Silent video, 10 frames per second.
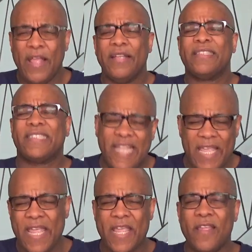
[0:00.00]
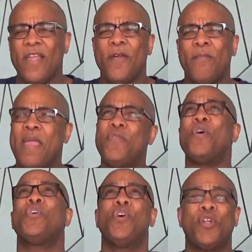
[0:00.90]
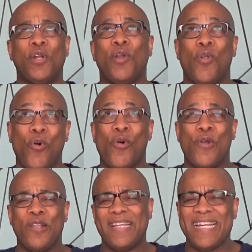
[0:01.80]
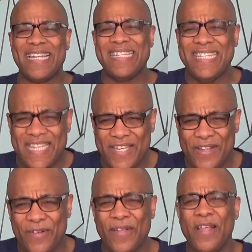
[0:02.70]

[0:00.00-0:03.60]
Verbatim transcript: saying, May the good Lord continue